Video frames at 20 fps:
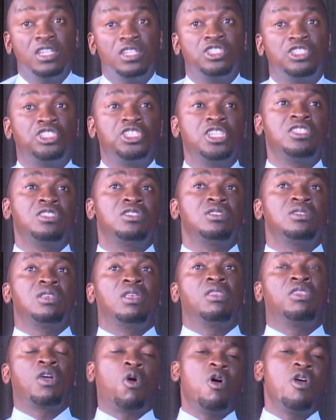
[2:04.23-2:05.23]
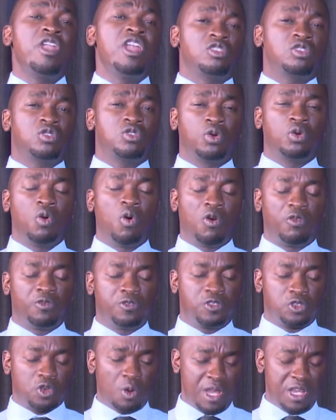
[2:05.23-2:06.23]
She's the cornerstone
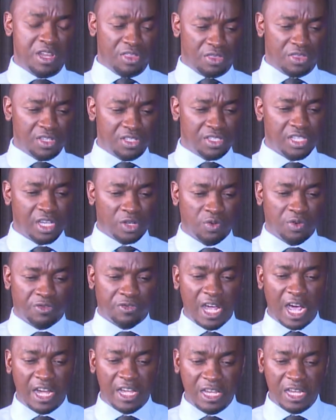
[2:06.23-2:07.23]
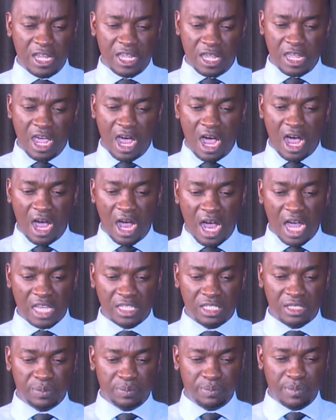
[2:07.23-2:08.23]
of so many things that we've done here
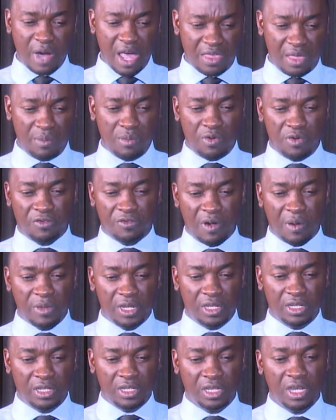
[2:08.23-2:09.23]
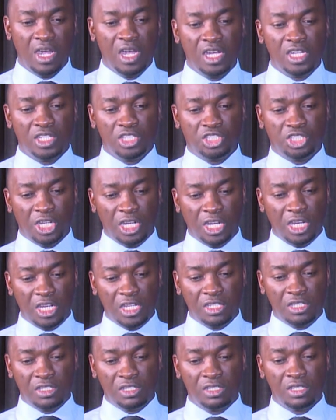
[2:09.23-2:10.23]
as Mother Mary family. She
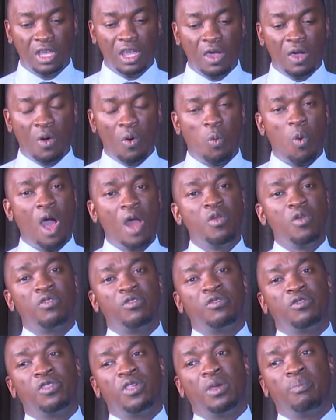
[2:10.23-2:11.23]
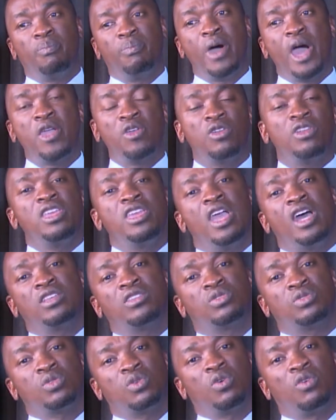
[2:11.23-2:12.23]
is one of the
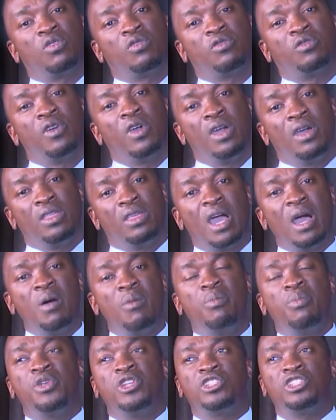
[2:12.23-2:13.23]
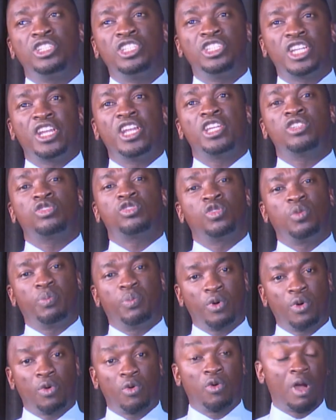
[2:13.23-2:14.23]
pioneers of the Cambridge International
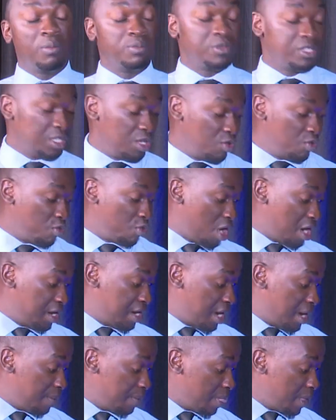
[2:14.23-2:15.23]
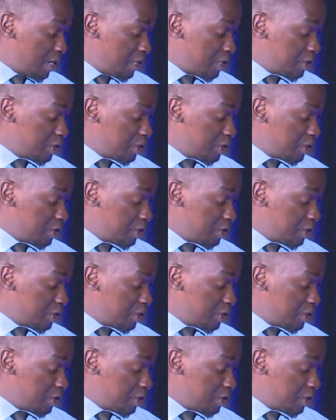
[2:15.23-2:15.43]
Programs in Rwanda.